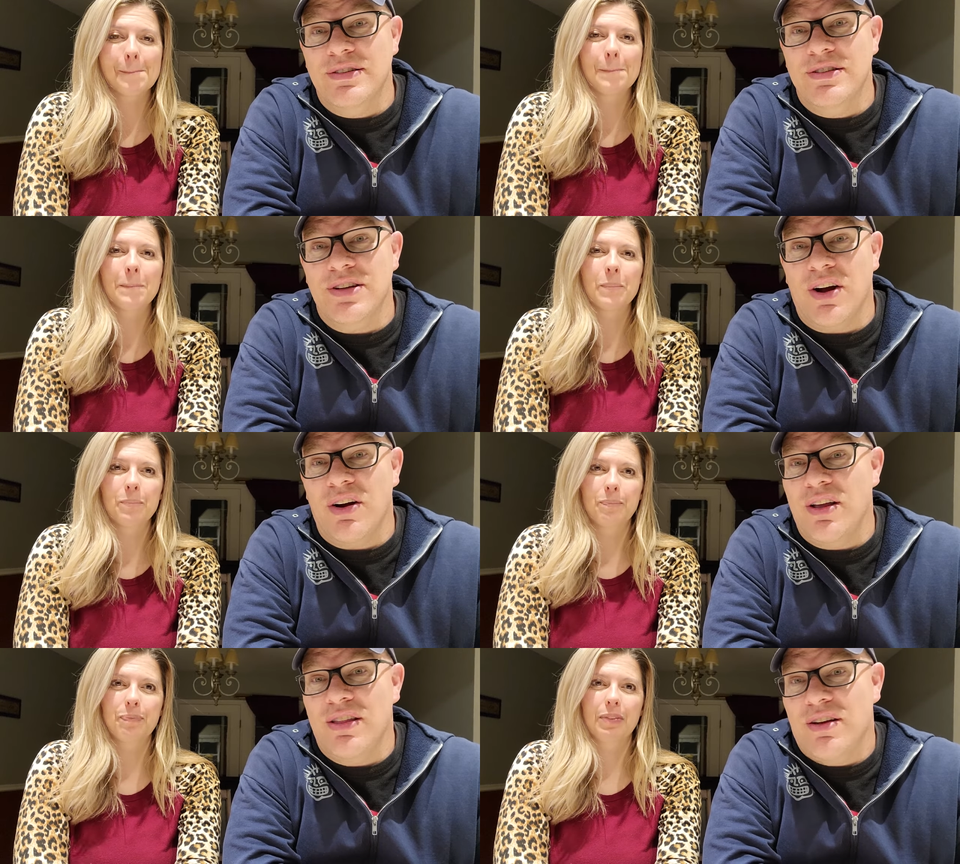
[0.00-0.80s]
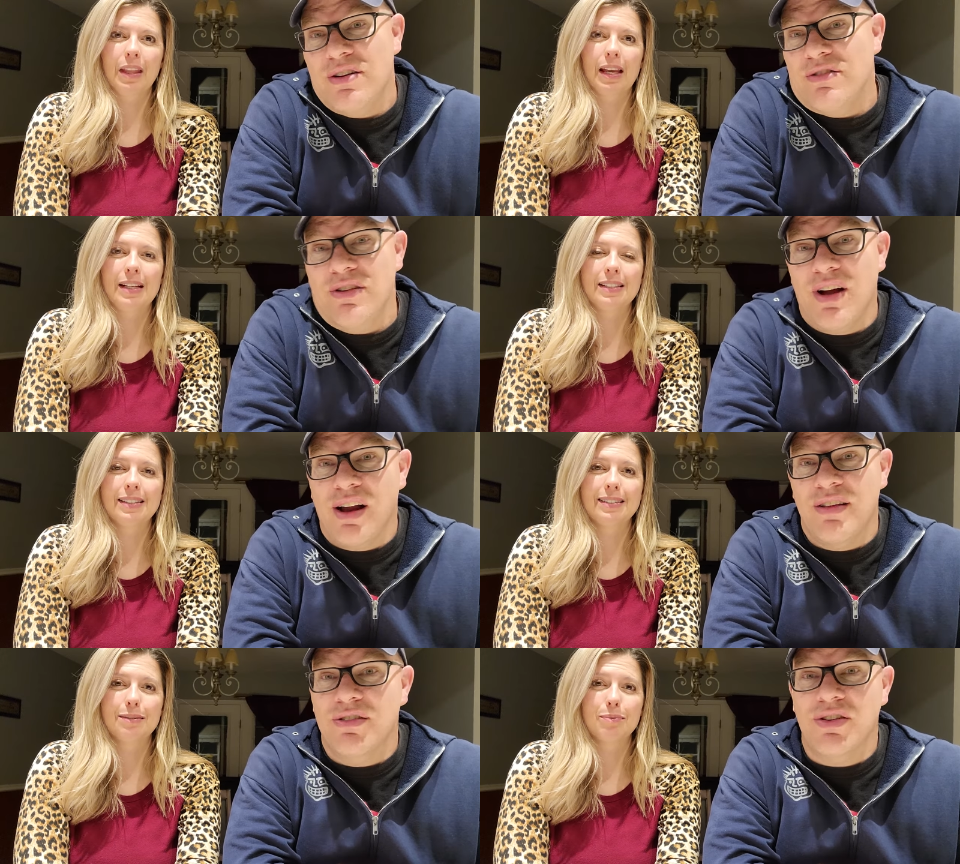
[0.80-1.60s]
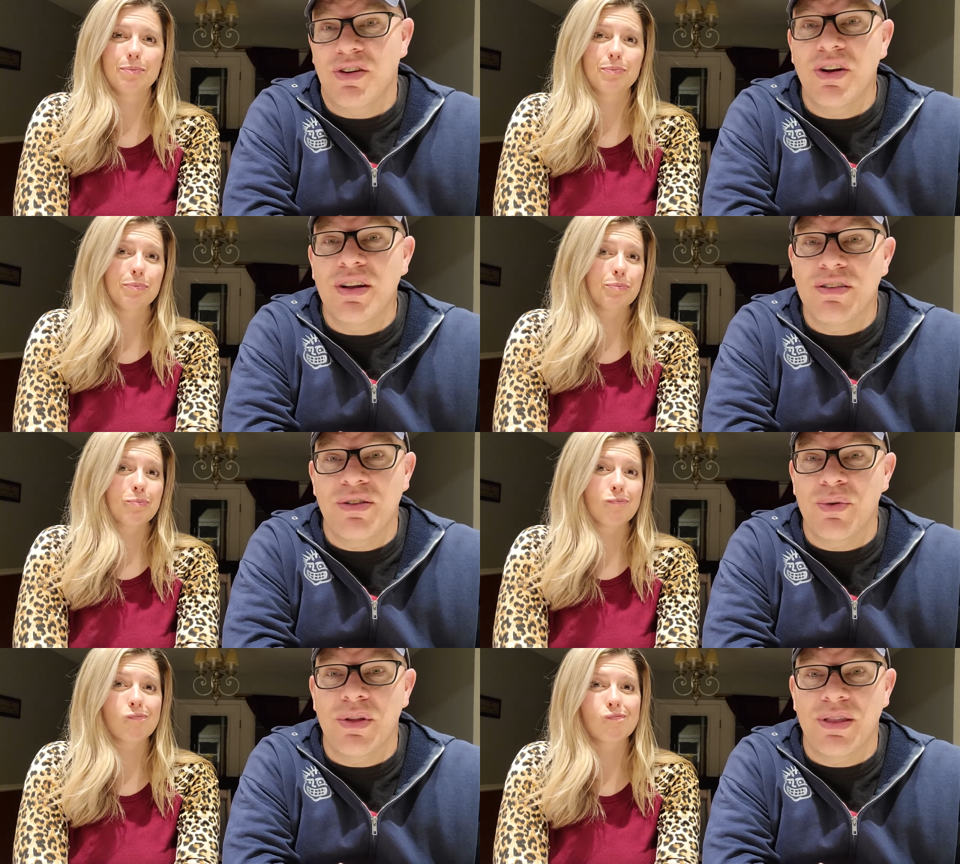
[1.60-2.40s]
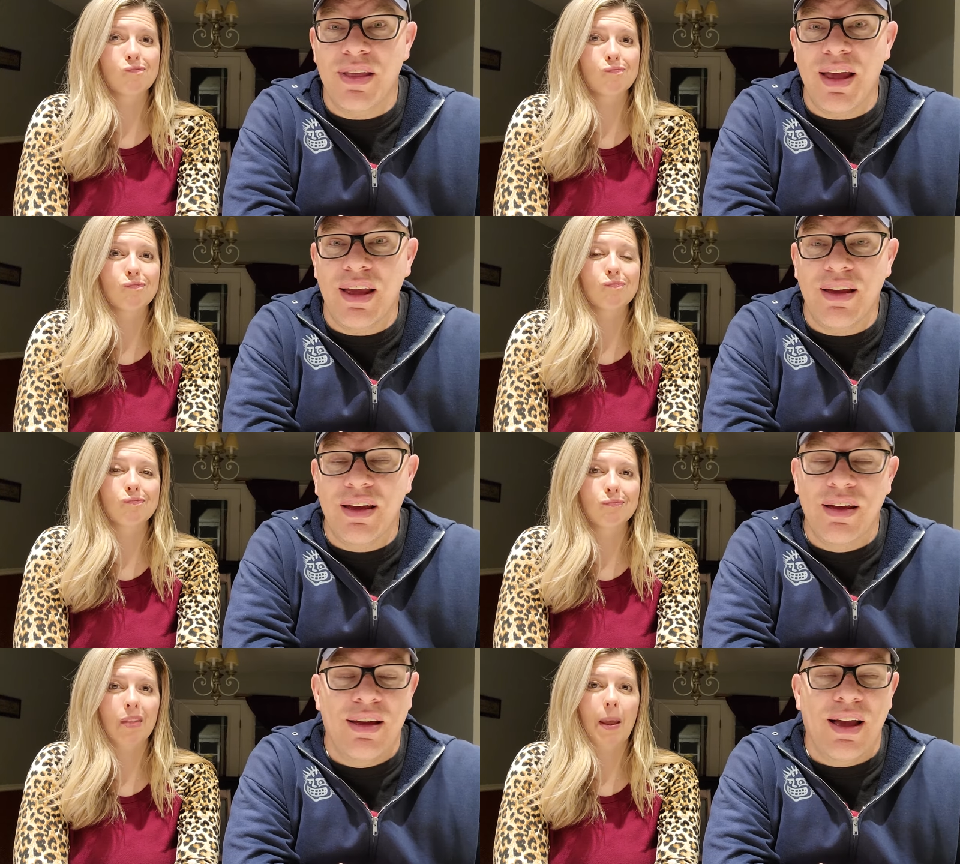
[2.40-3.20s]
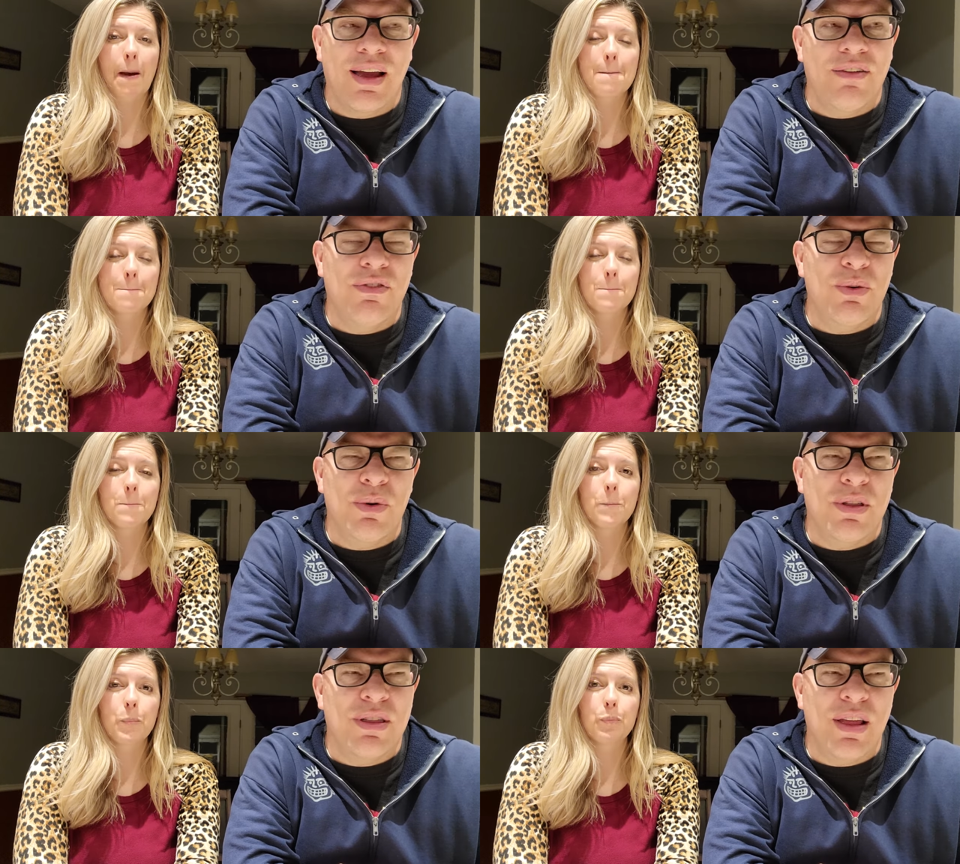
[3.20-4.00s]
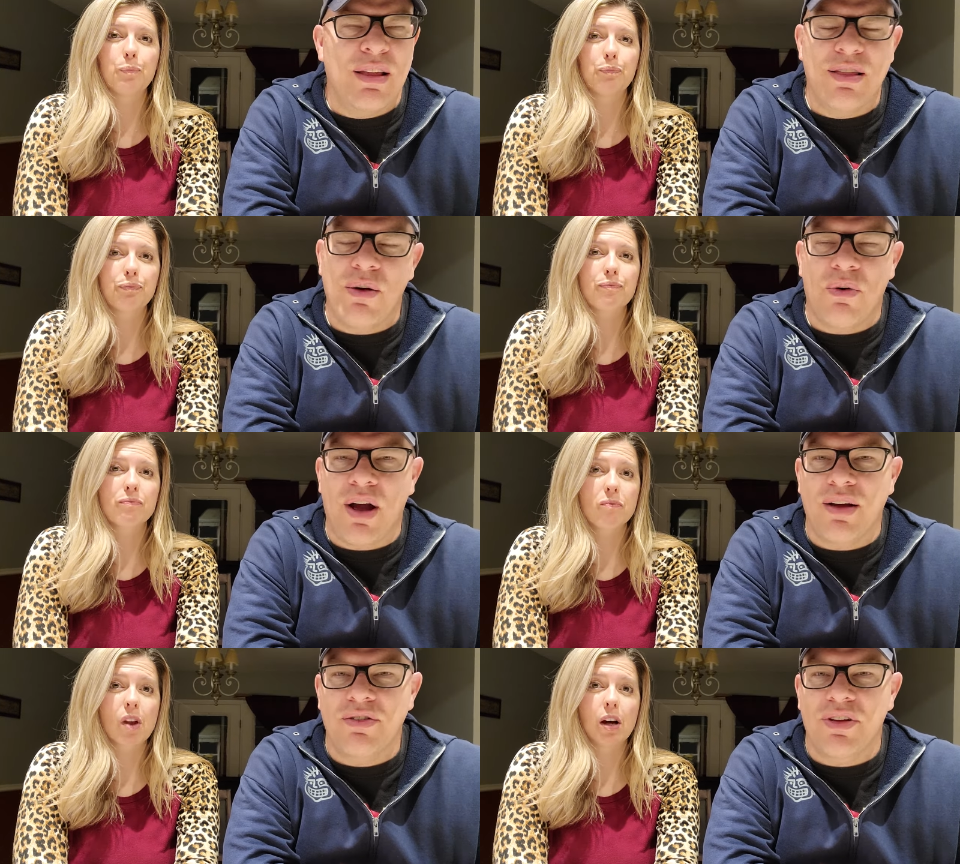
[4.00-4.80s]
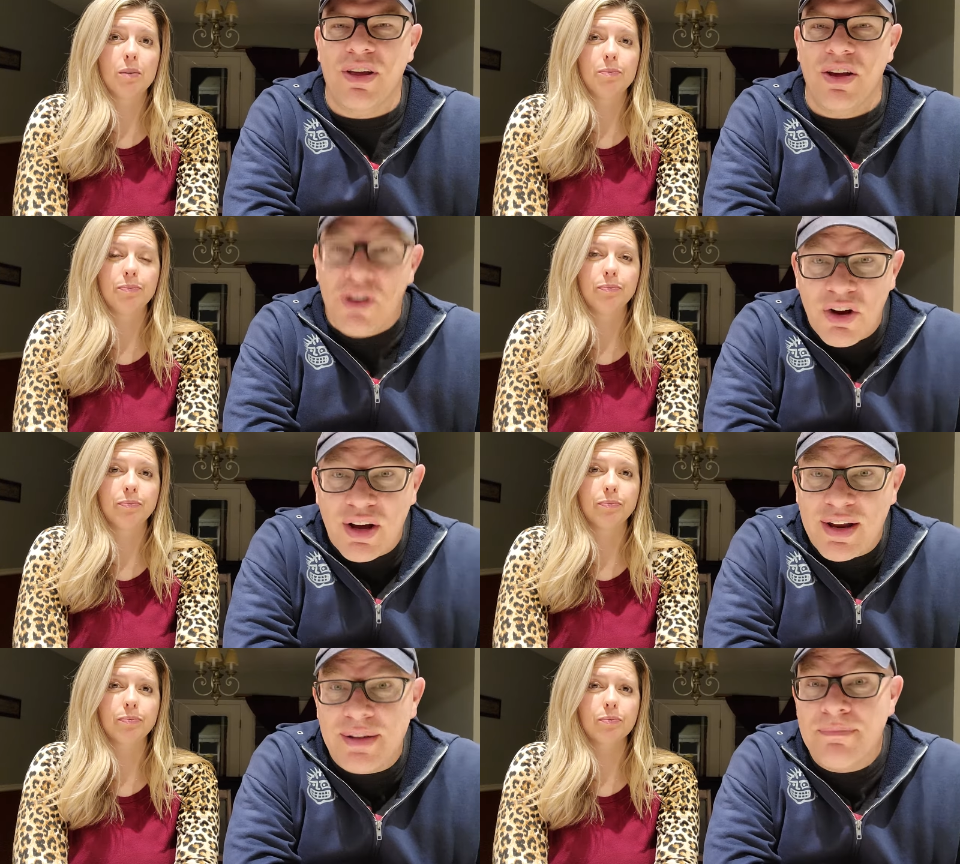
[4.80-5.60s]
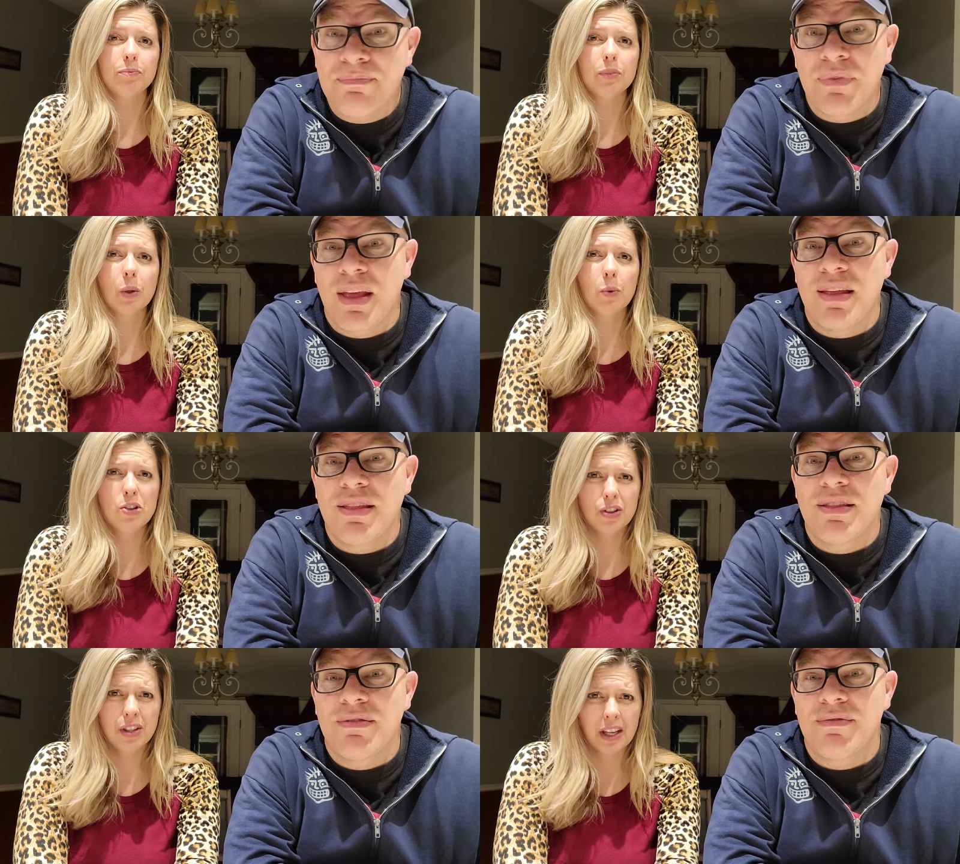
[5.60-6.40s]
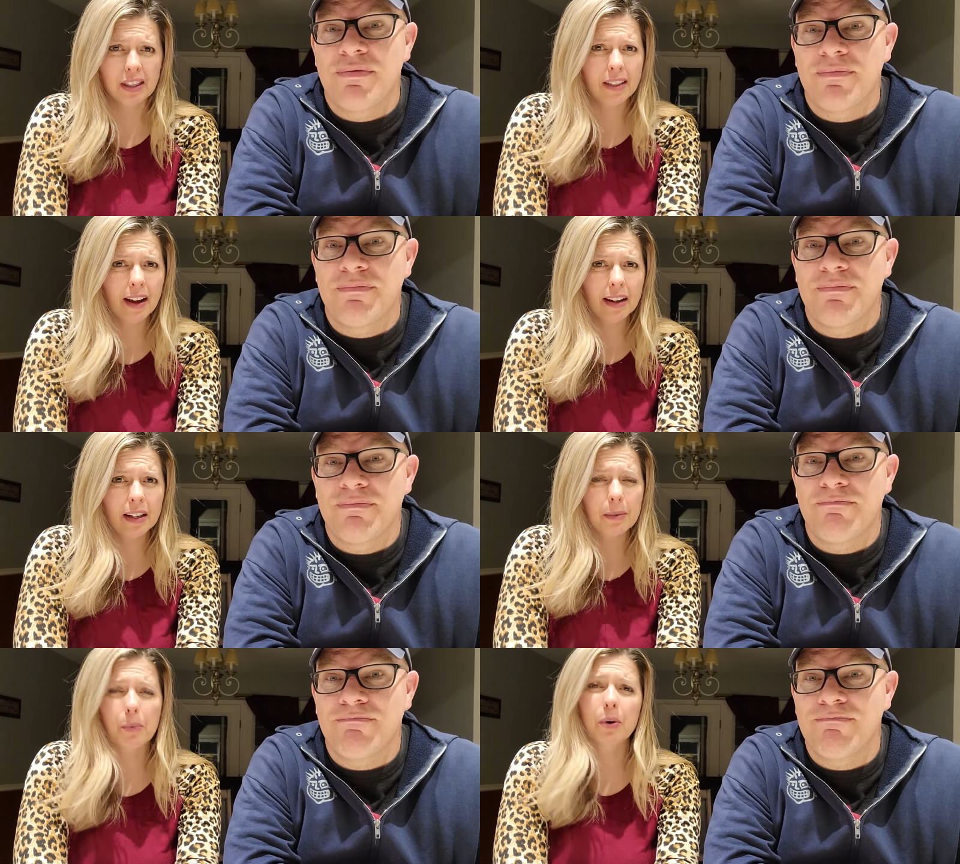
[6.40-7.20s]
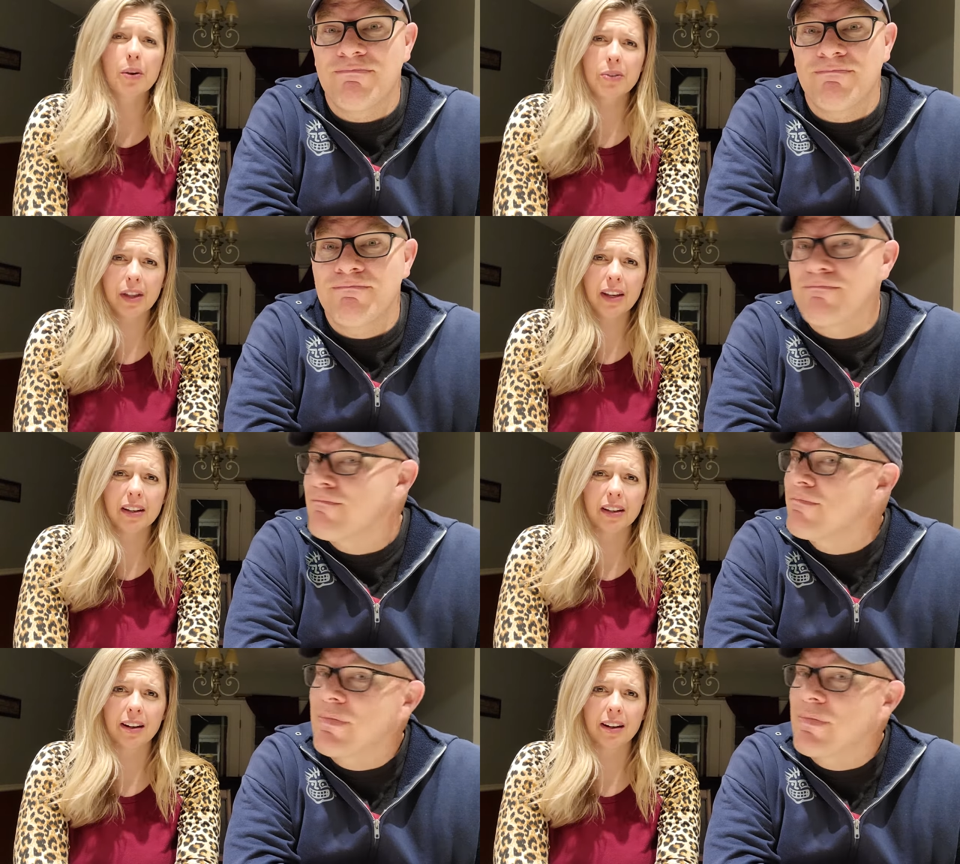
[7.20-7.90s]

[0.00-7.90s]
Speaker 1: Sorry they're not as good as you would think, if you would think they were actually good.
Speaker 2: Would you think that? what do you think?